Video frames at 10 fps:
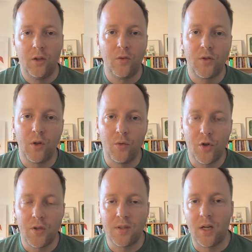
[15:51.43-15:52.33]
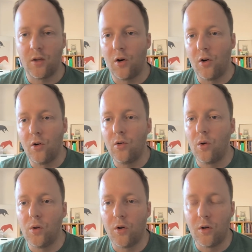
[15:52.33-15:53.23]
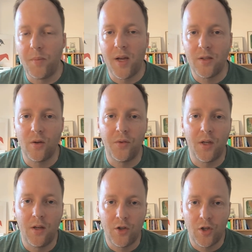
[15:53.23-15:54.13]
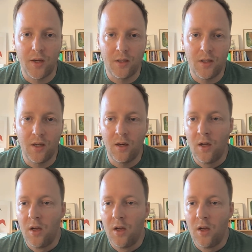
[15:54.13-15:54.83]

solutions that are no longer based on the initial idea.